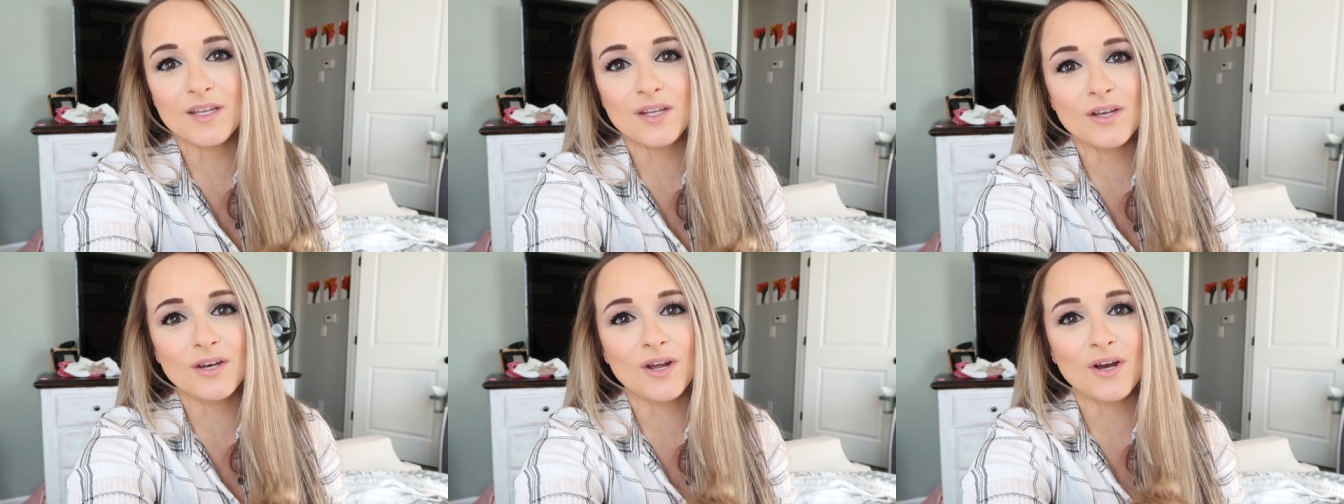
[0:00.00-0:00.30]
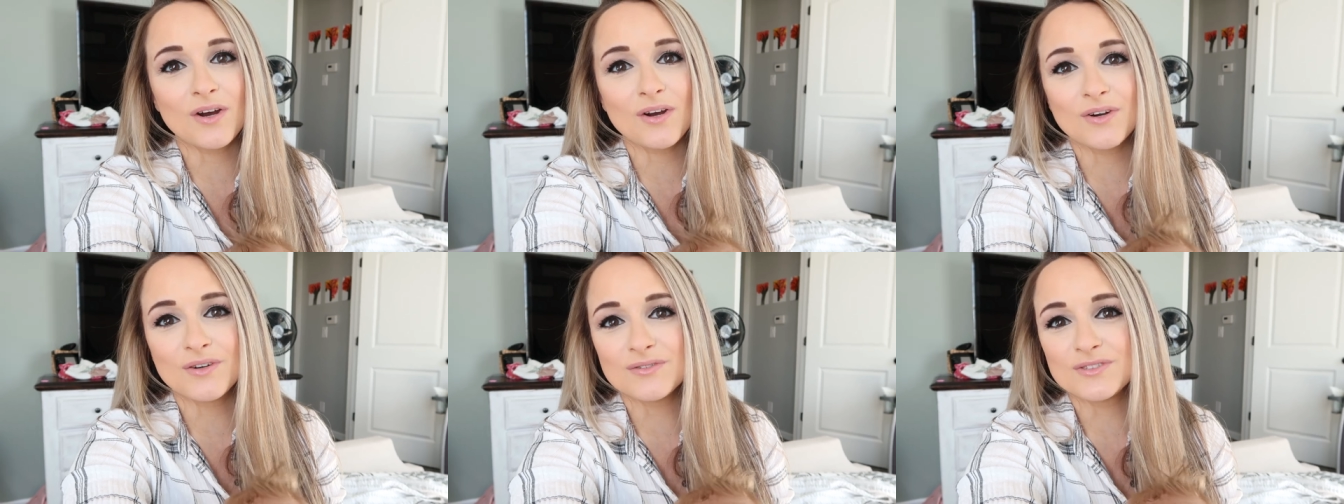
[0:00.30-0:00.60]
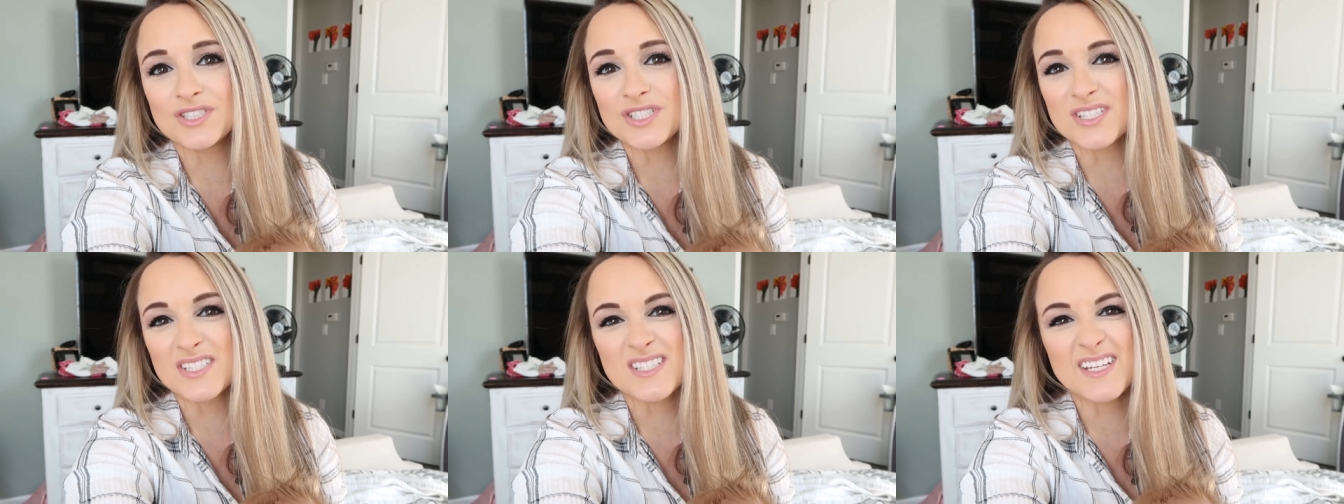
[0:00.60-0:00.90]
you know,
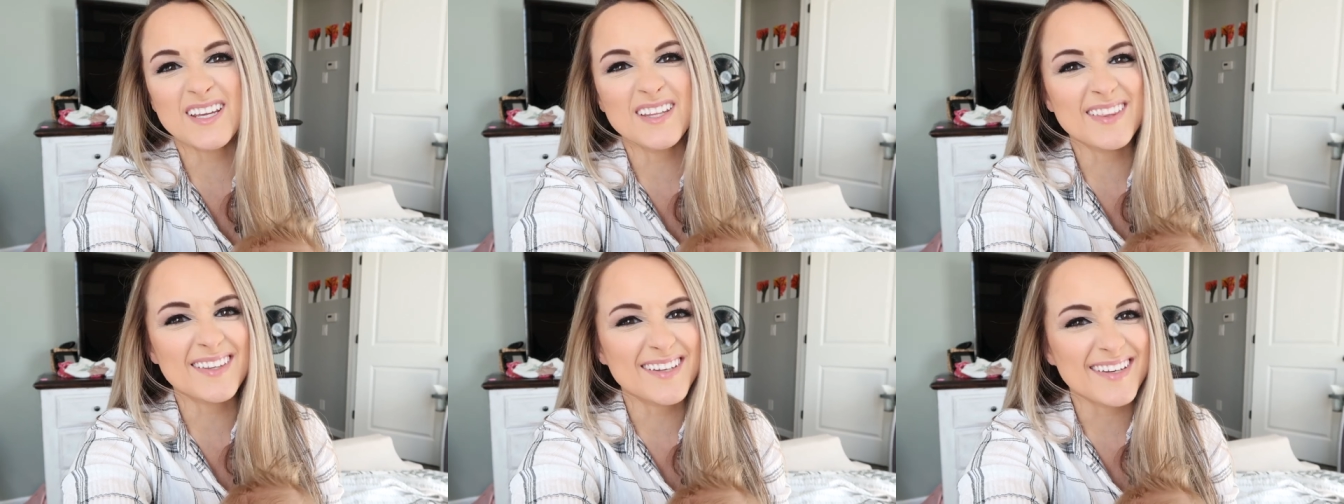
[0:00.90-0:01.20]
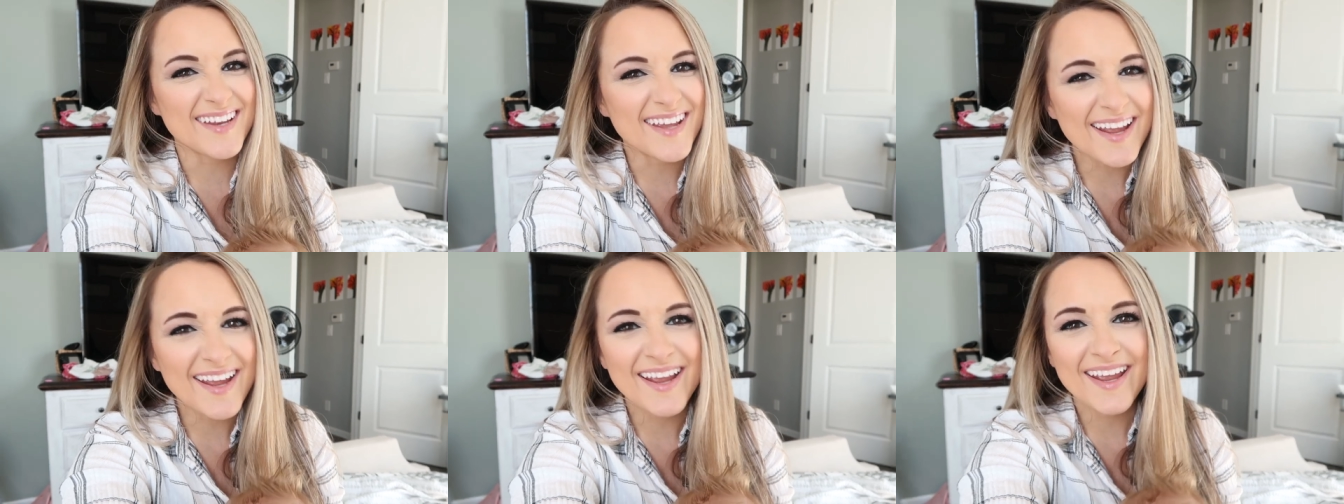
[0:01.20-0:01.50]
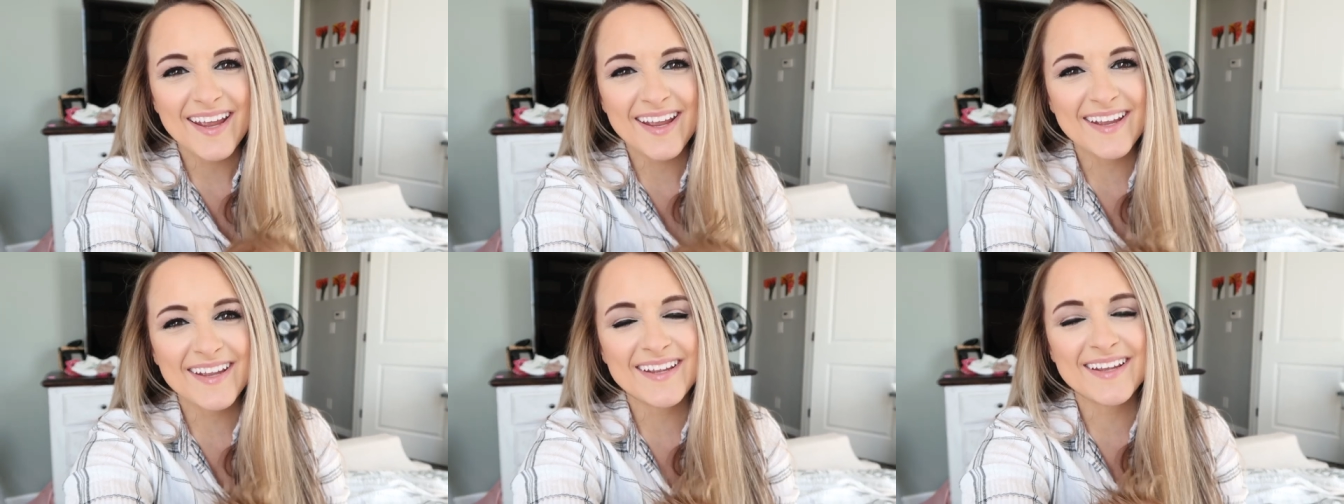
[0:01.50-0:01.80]
just take the
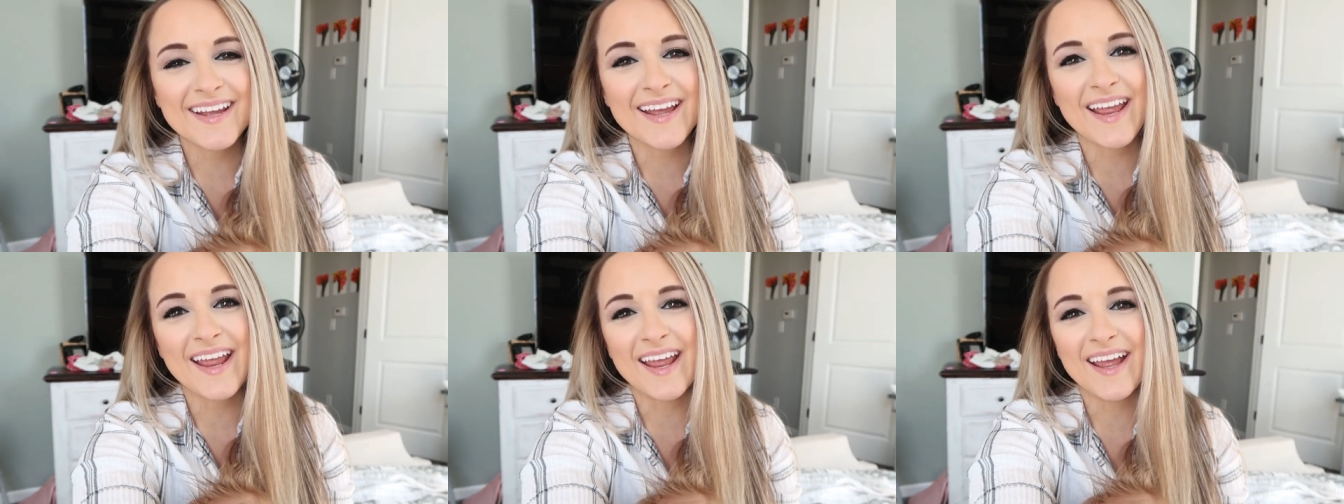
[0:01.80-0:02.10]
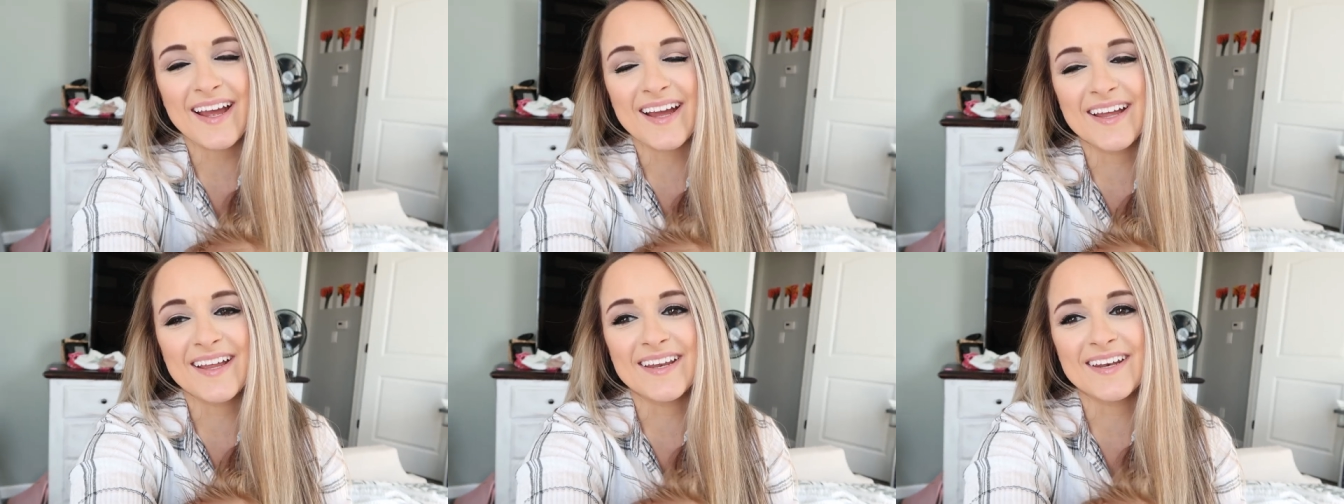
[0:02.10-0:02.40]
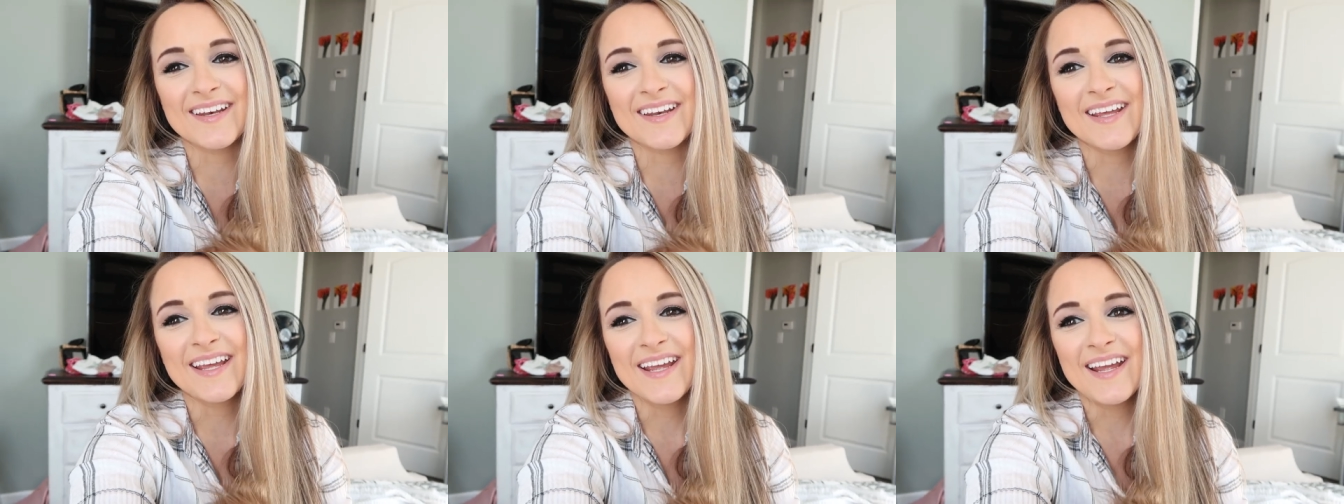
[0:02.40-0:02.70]
day
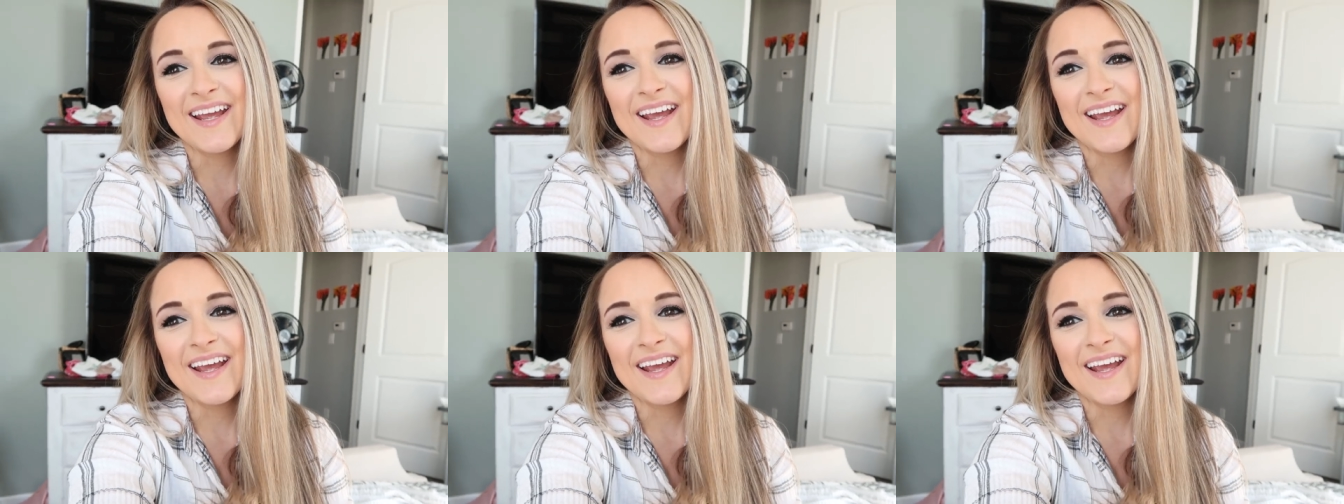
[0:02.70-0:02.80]
and